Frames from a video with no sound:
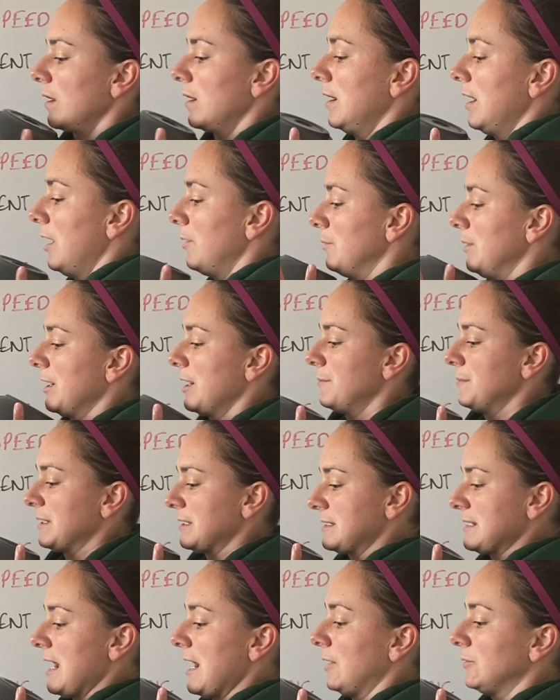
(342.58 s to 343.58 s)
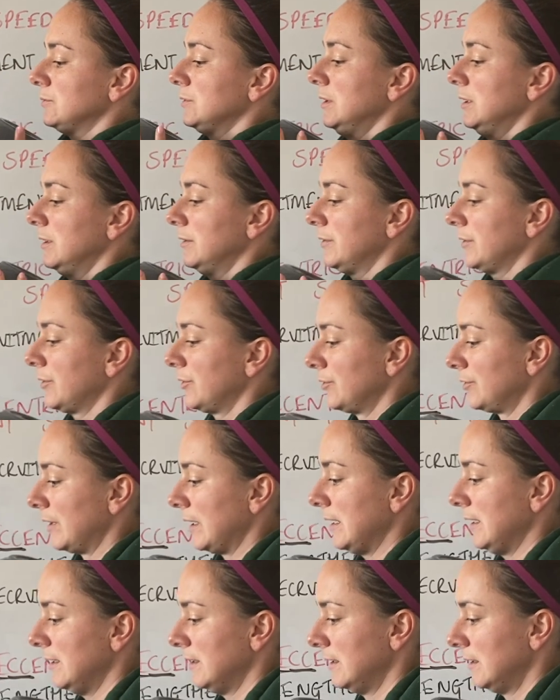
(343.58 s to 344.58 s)
and we're coming down for
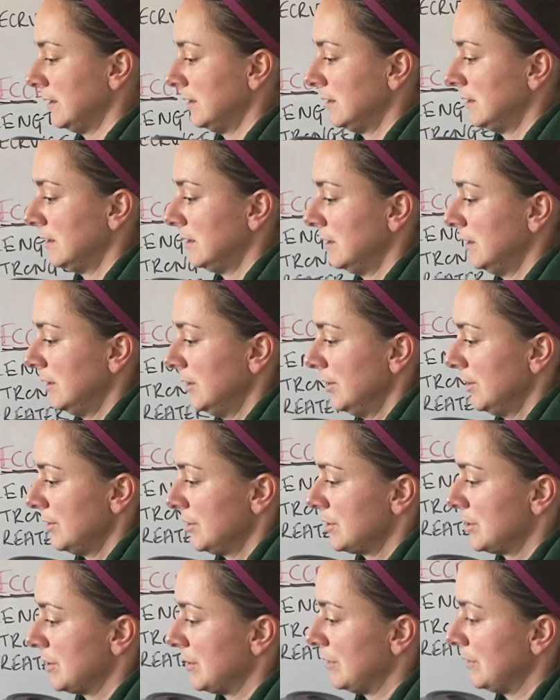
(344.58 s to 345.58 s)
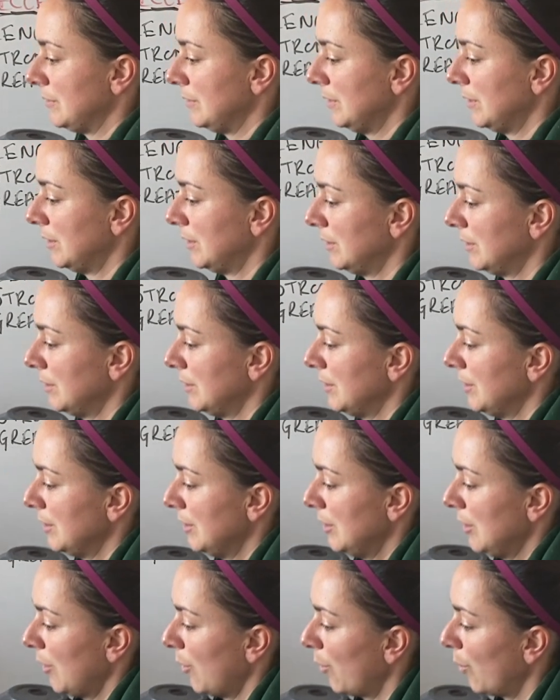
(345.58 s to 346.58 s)
3, 2,
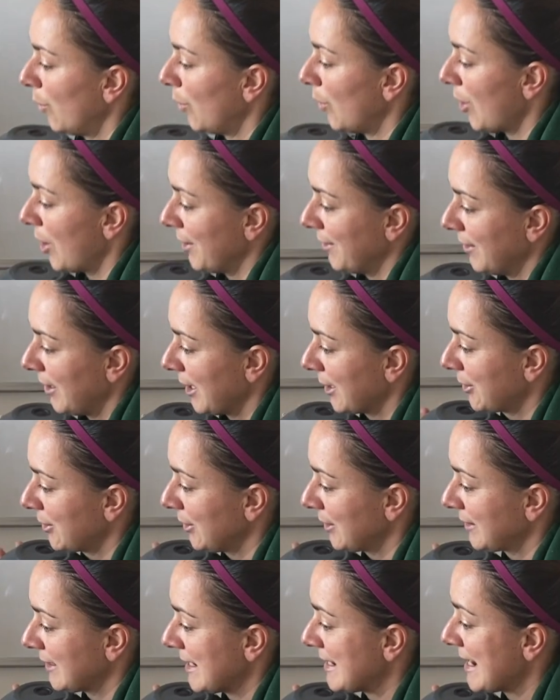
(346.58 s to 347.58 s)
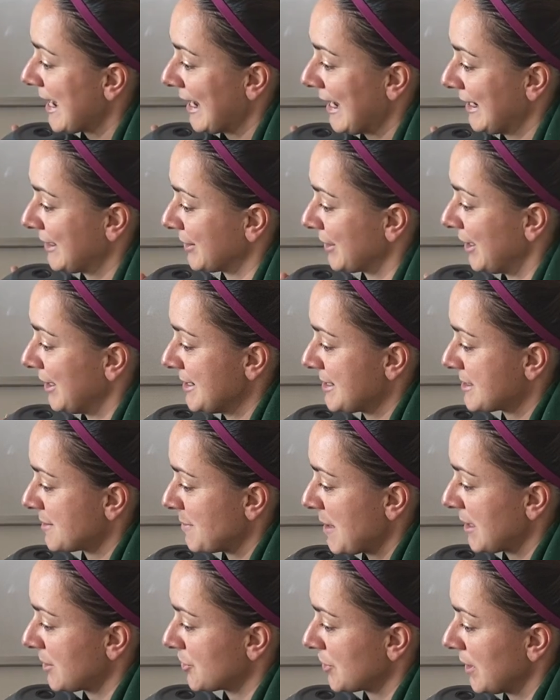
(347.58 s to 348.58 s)
1. I could then add
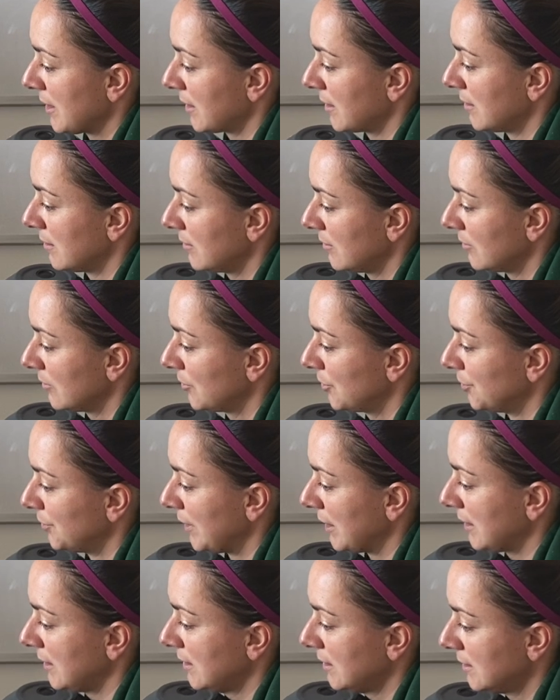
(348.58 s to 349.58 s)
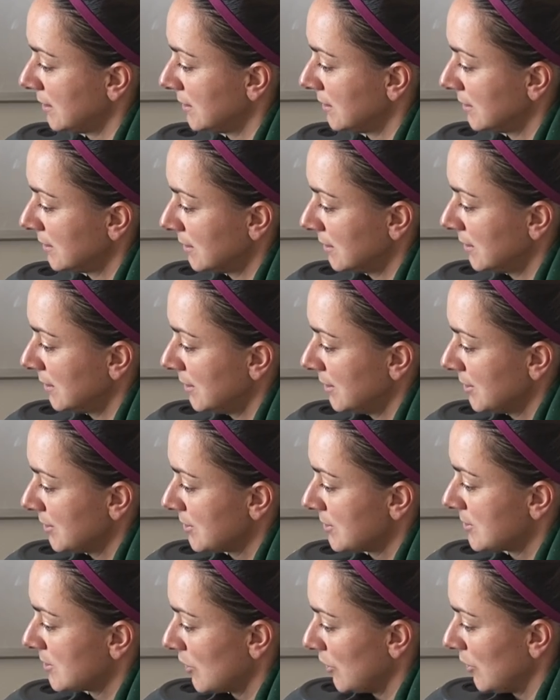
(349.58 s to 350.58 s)
isometric 3,
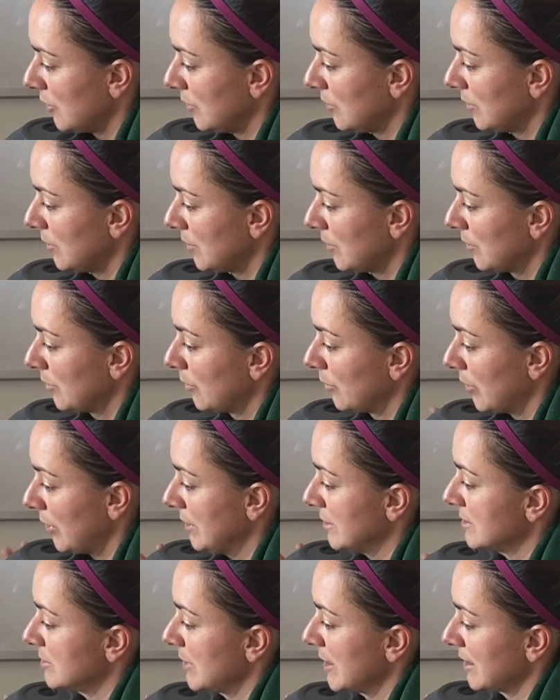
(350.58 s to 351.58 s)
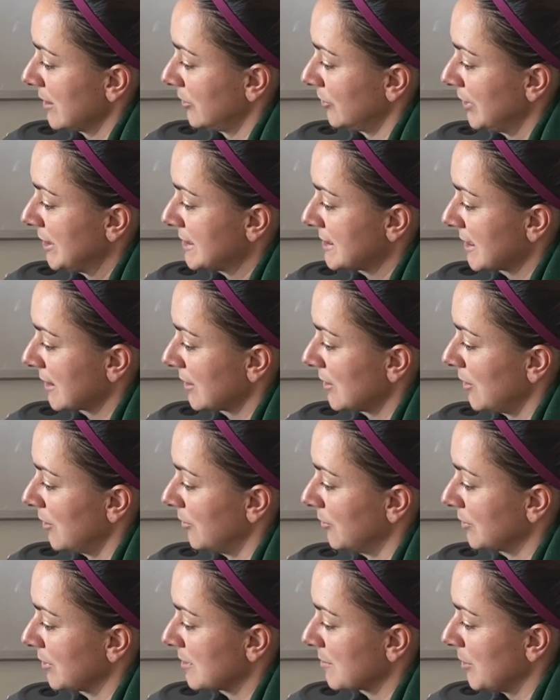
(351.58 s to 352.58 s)
2, 1. So I had a 3 second
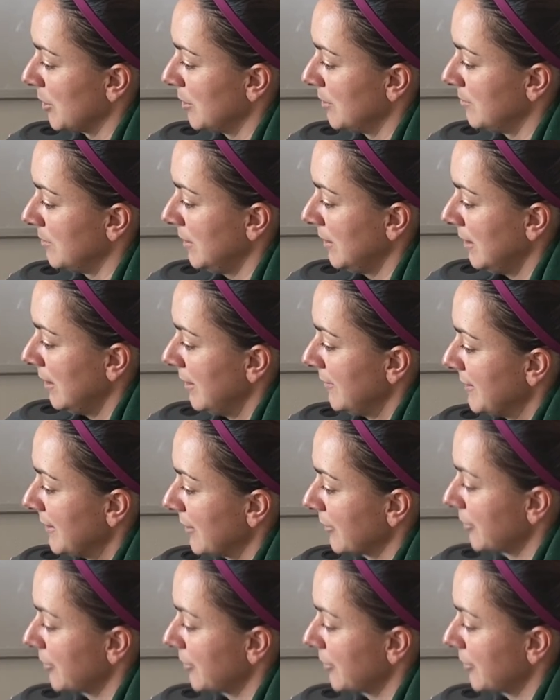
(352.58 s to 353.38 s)
hold at the bottom. Then I